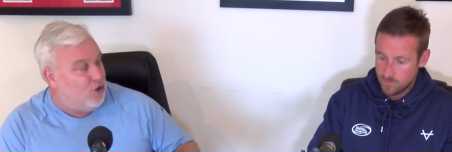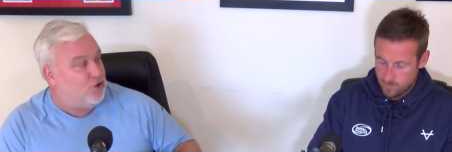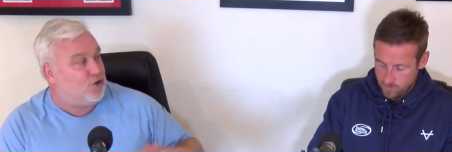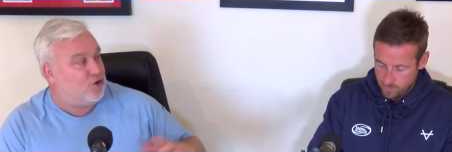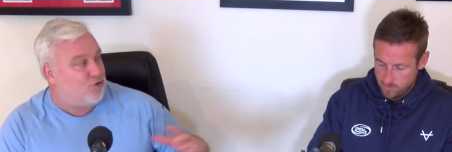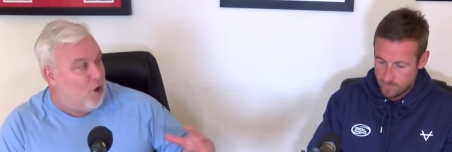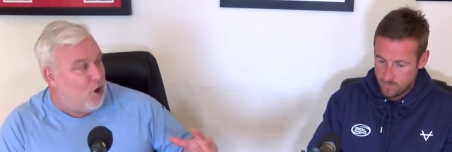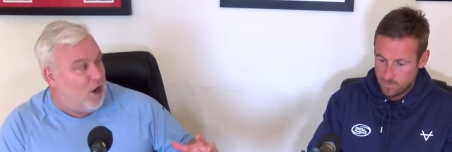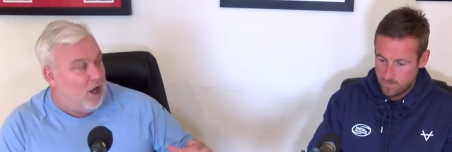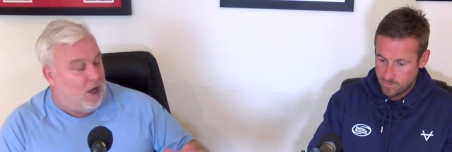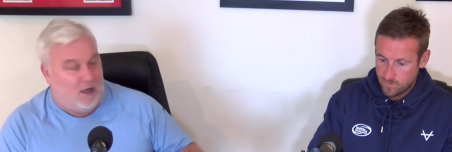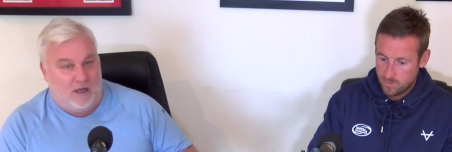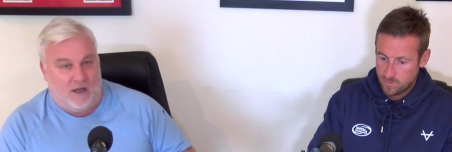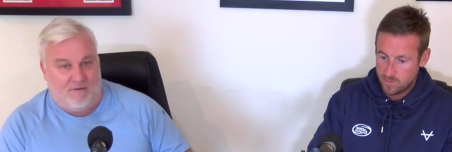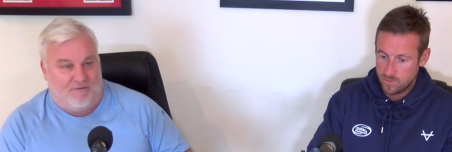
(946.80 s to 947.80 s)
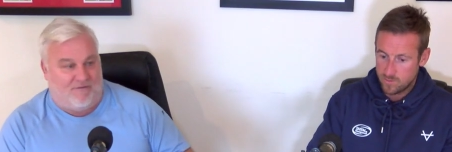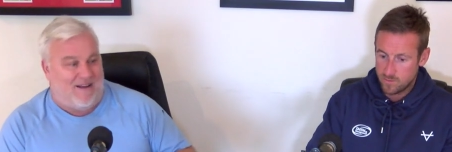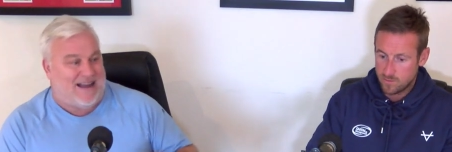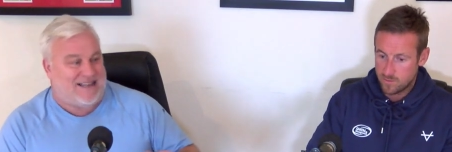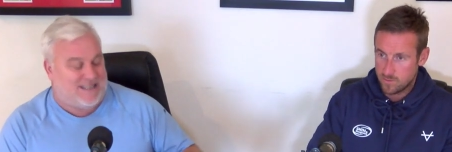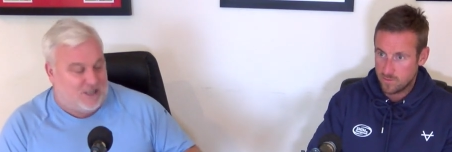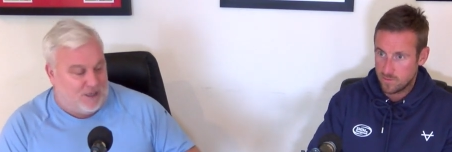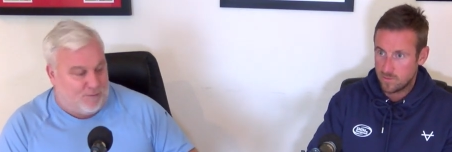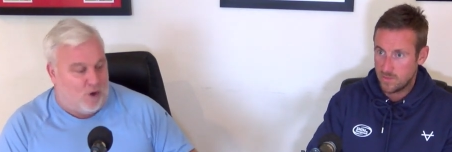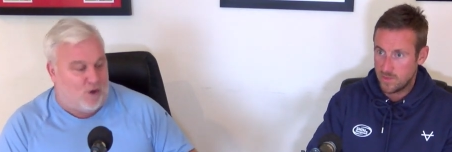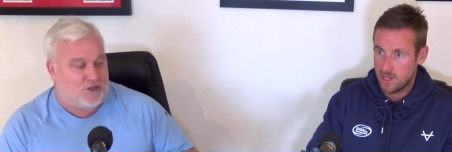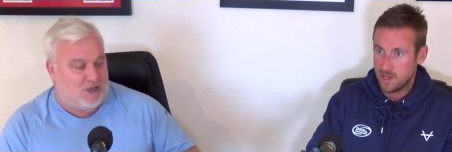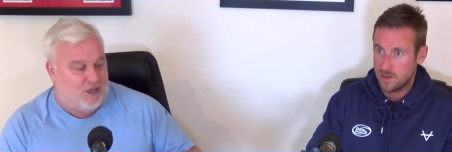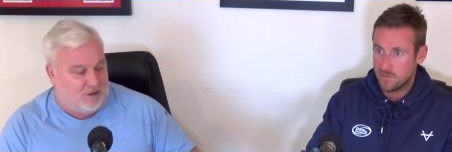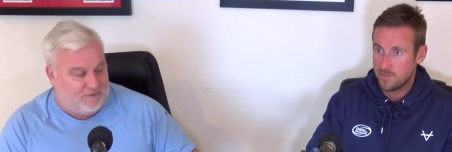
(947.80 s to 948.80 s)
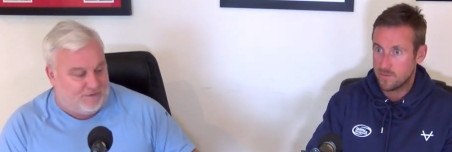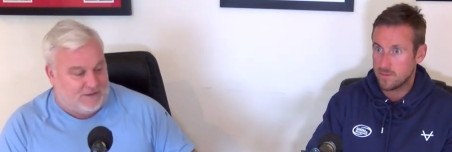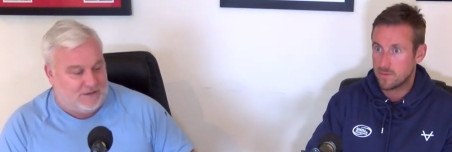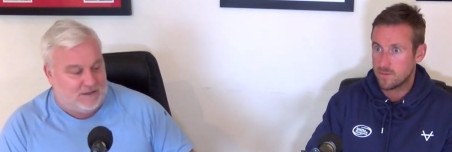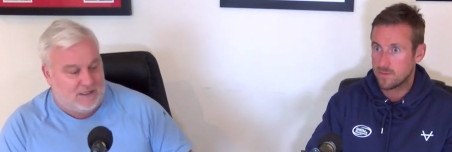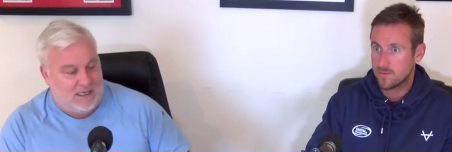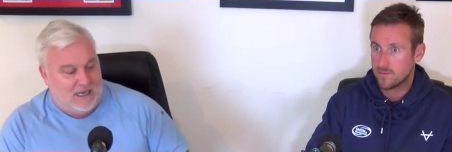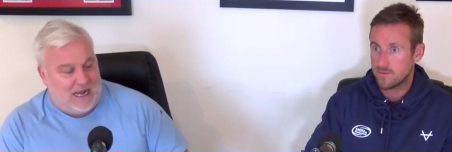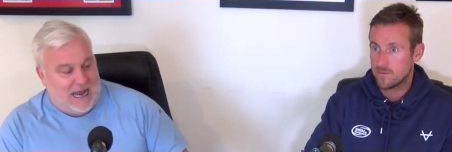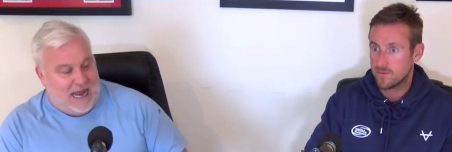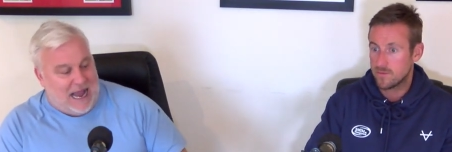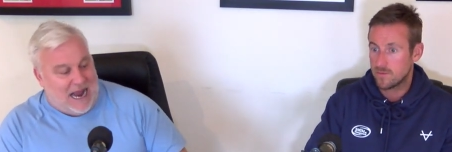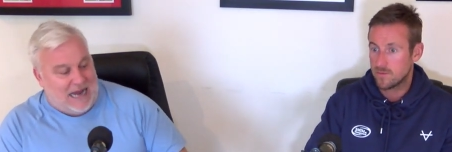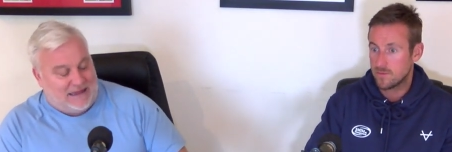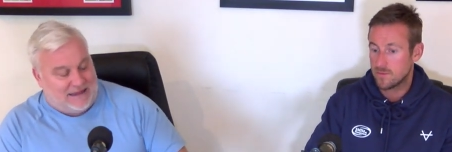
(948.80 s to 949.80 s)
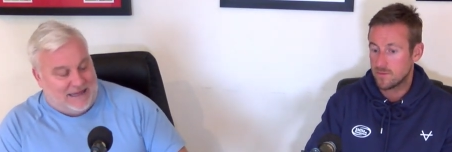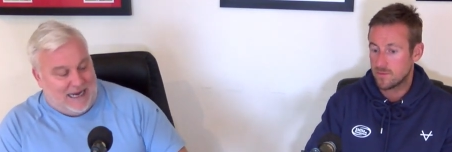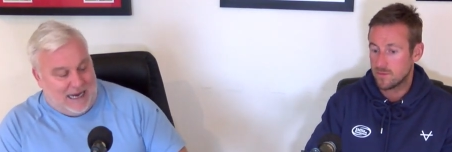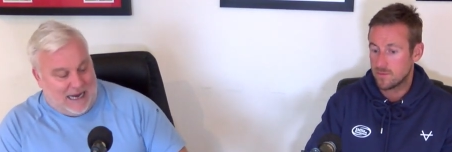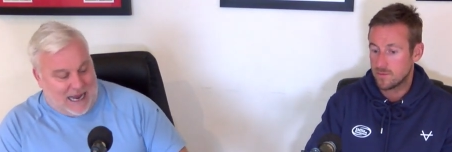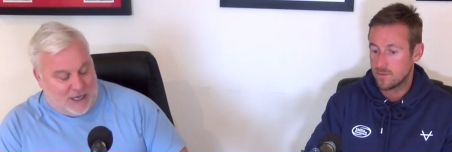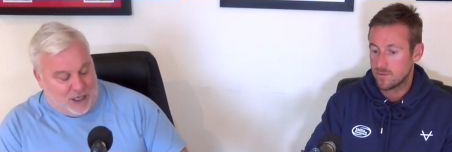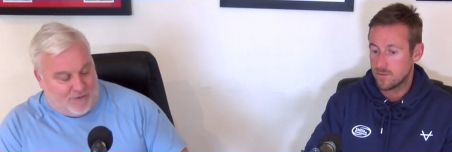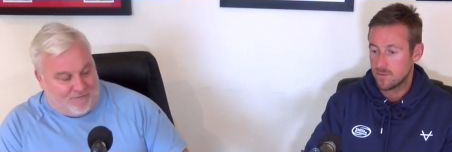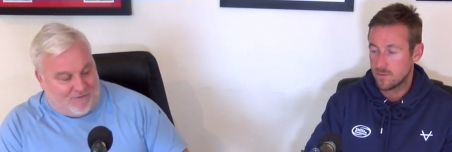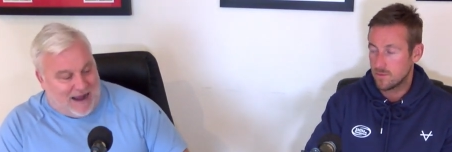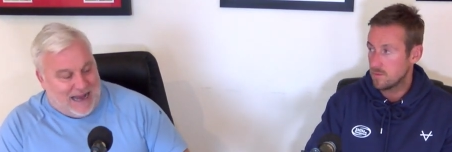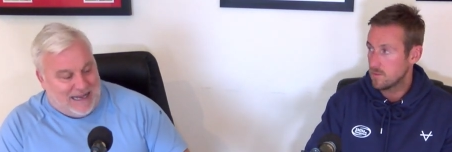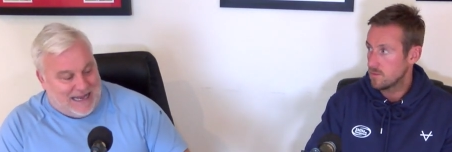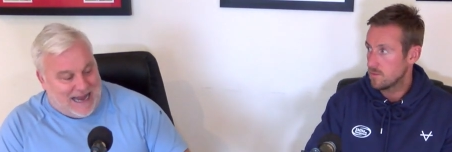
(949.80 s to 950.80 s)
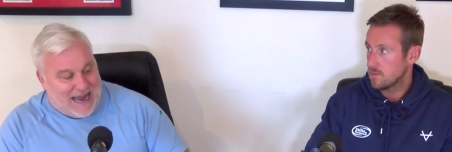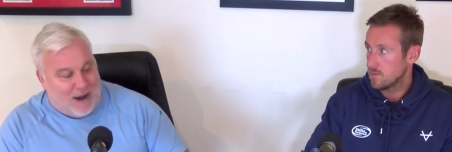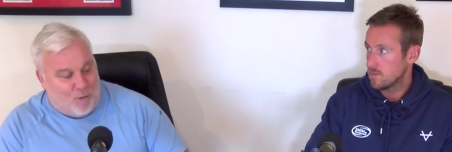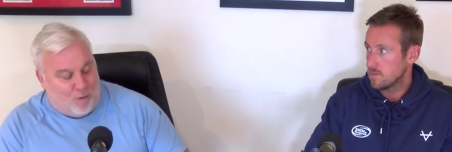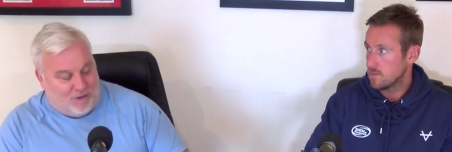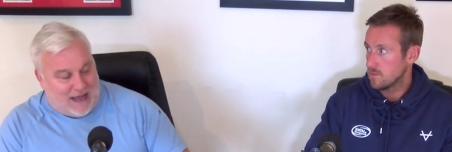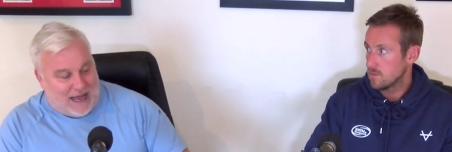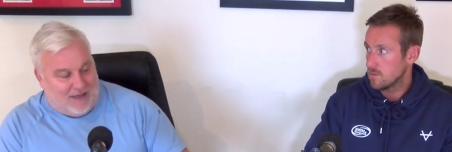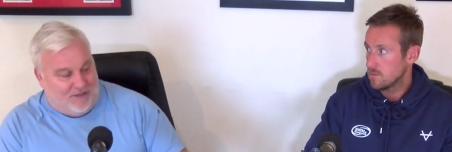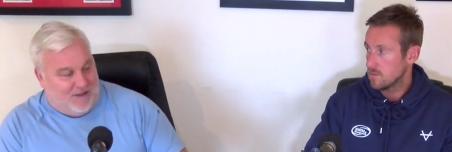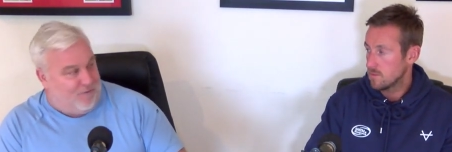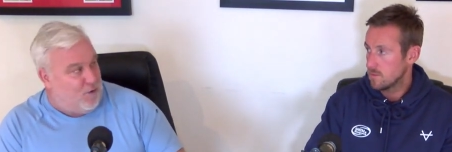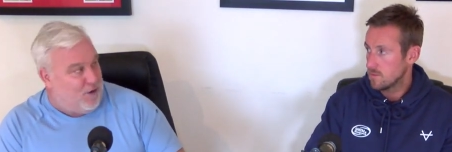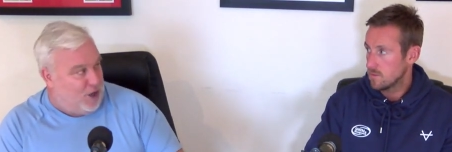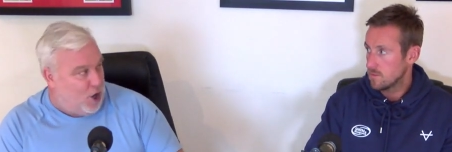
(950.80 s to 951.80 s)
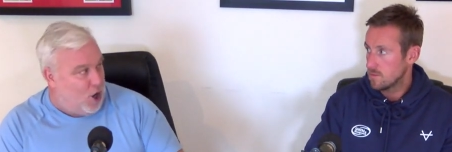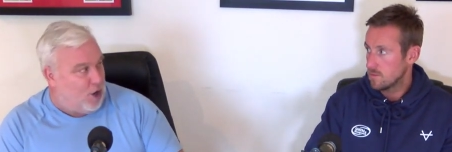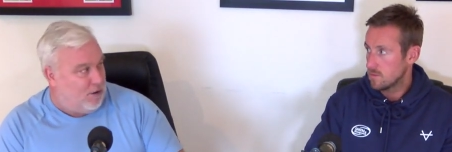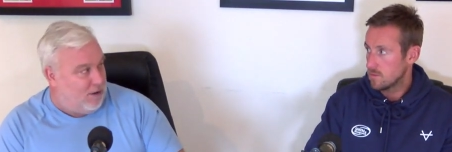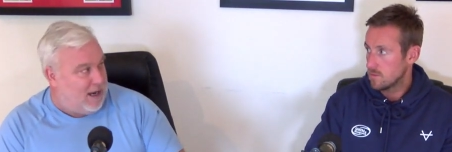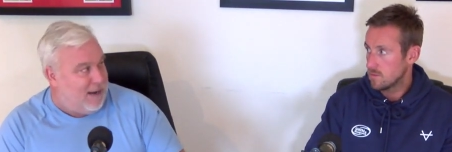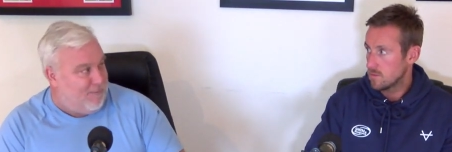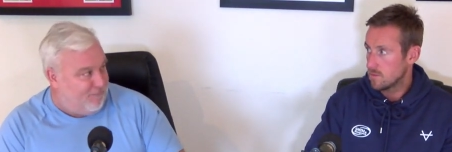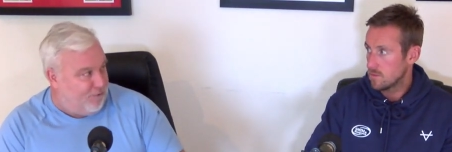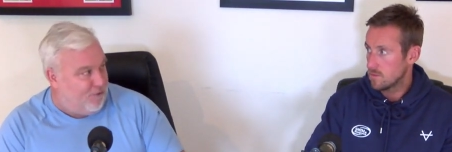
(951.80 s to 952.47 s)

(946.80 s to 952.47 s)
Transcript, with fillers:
Speaker 1: stronger, faster, more yeah. skillful. I think finding out that they've only got him